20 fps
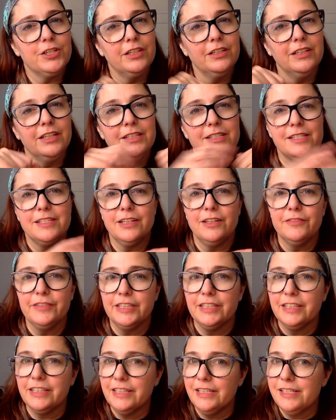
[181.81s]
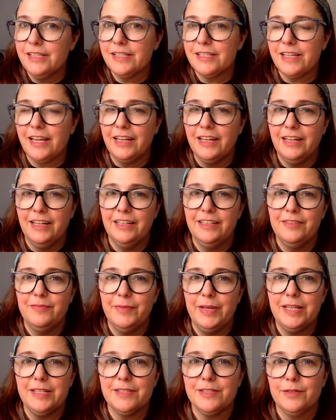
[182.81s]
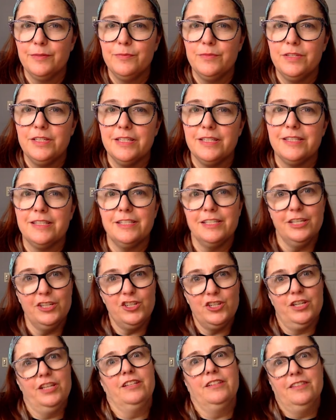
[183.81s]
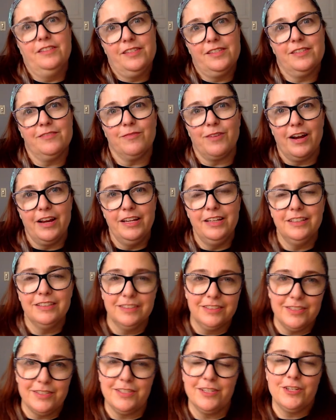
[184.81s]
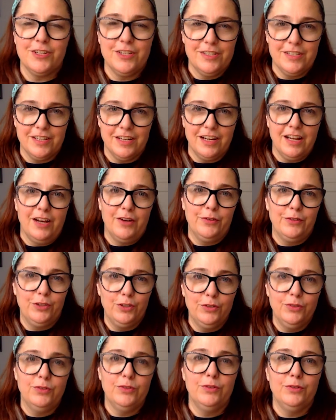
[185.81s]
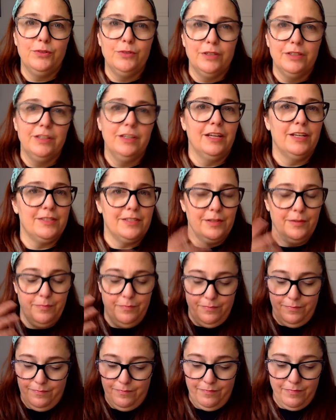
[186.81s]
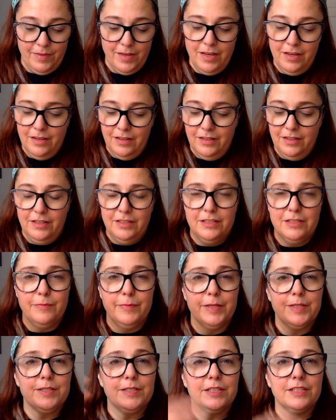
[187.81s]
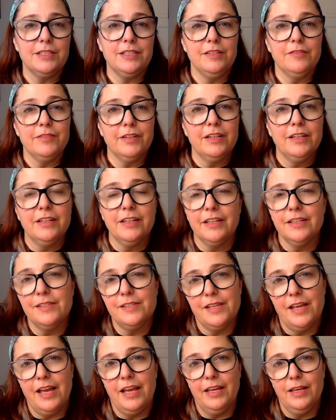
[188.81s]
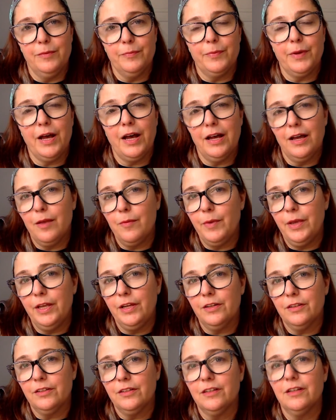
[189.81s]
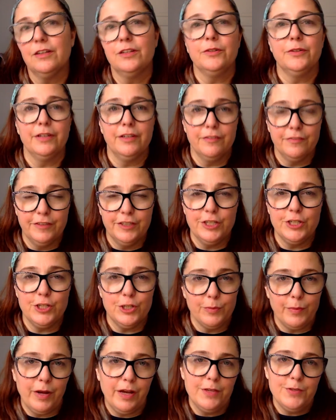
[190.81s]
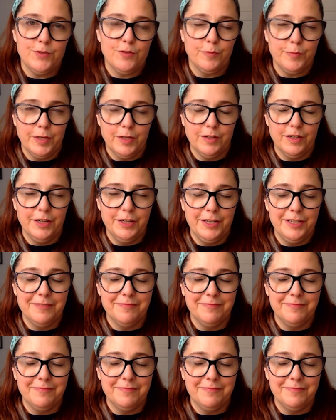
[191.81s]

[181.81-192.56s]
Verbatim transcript: Let's delve into this and make some decisions, right? Decisions on how you, as a domestic diva and as a pie baker, are going to finish your pies from here on in.